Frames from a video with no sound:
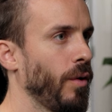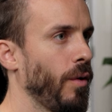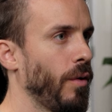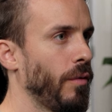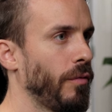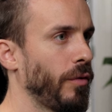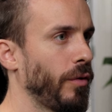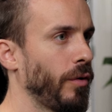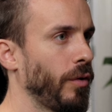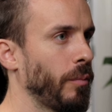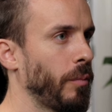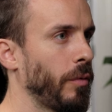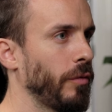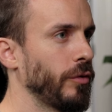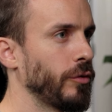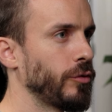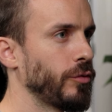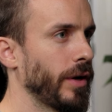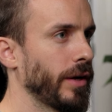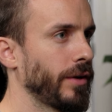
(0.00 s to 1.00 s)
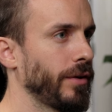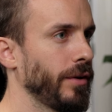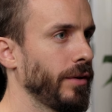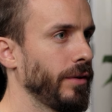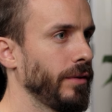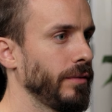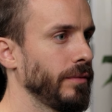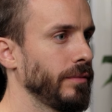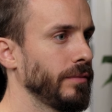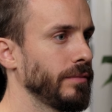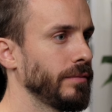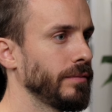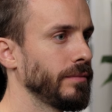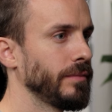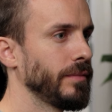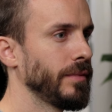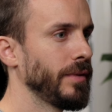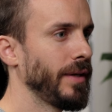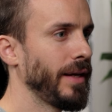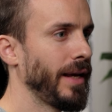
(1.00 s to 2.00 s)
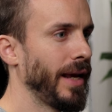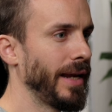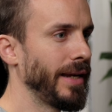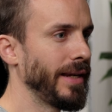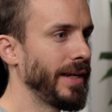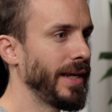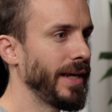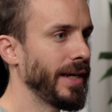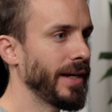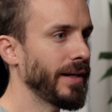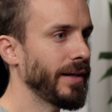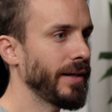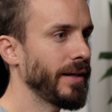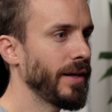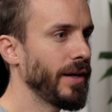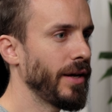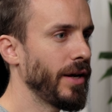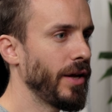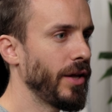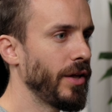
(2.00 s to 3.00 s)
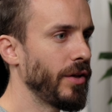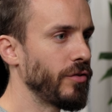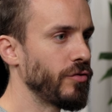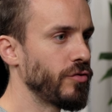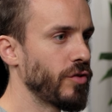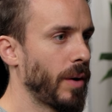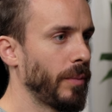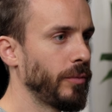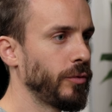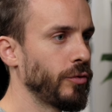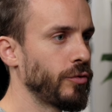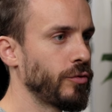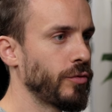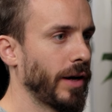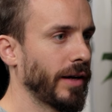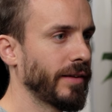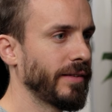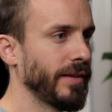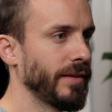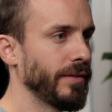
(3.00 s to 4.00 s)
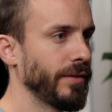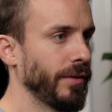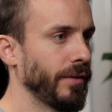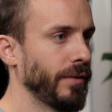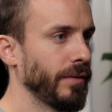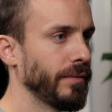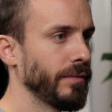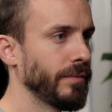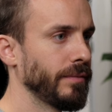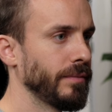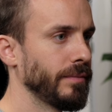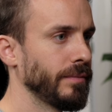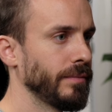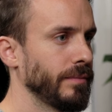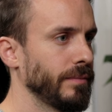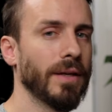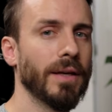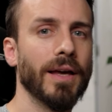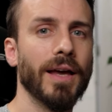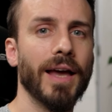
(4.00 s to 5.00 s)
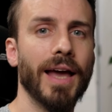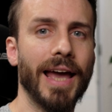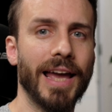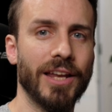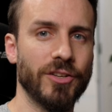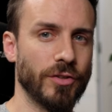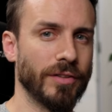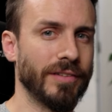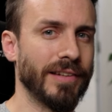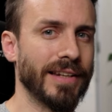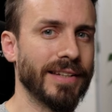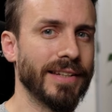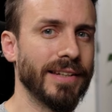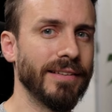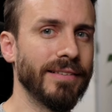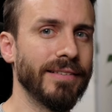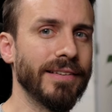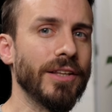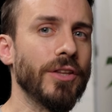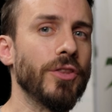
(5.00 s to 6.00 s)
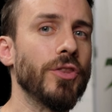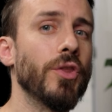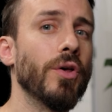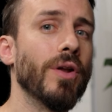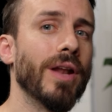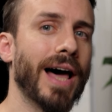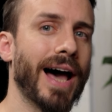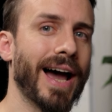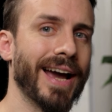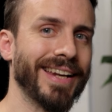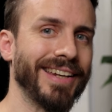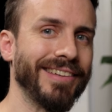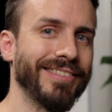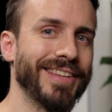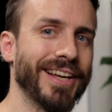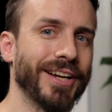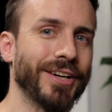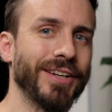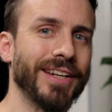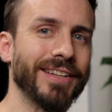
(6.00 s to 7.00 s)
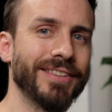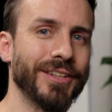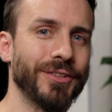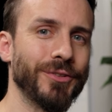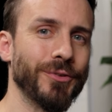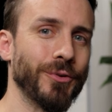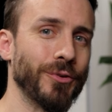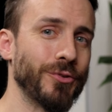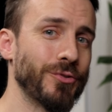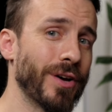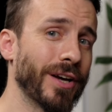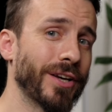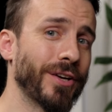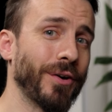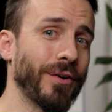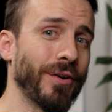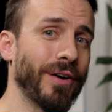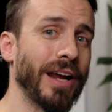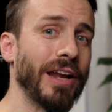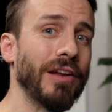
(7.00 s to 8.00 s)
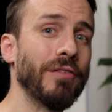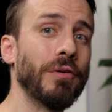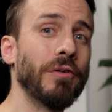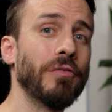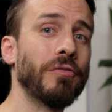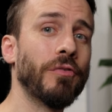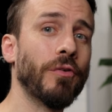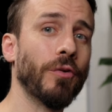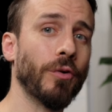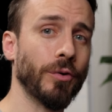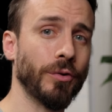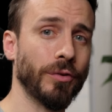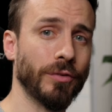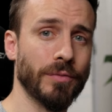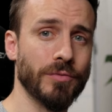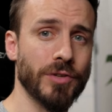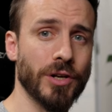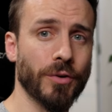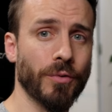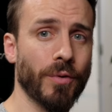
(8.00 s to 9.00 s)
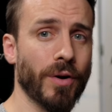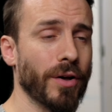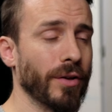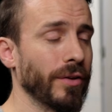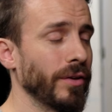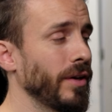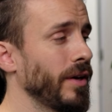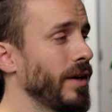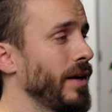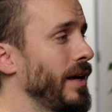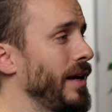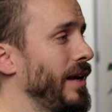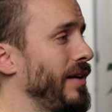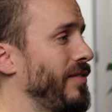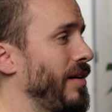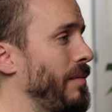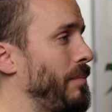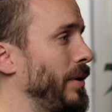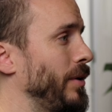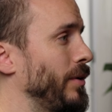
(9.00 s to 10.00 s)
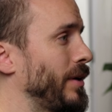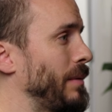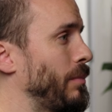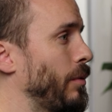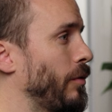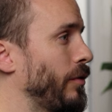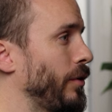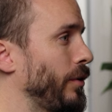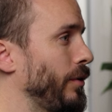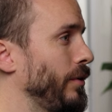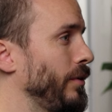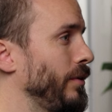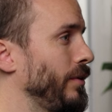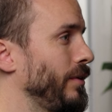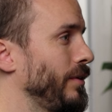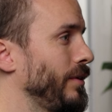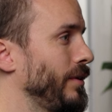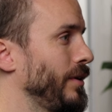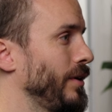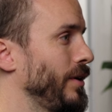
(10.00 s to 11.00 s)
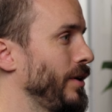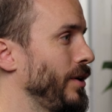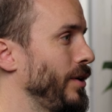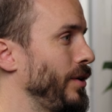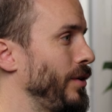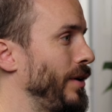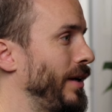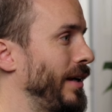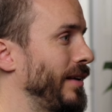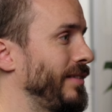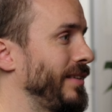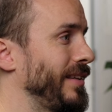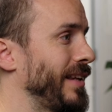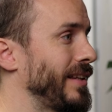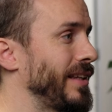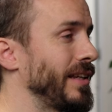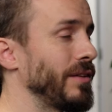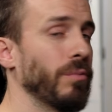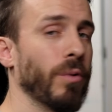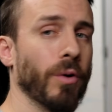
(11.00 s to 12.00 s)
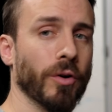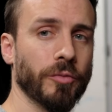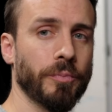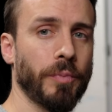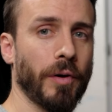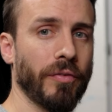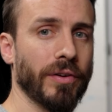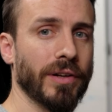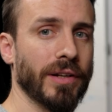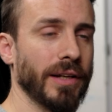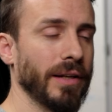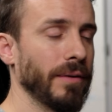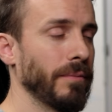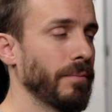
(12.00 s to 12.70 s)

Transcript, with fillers: Hover above the tracker and here drop to track center. And just like this, the line is now connected to the tracker and it will follow so subject around. If I play the clip over, you can see that it works perfectly.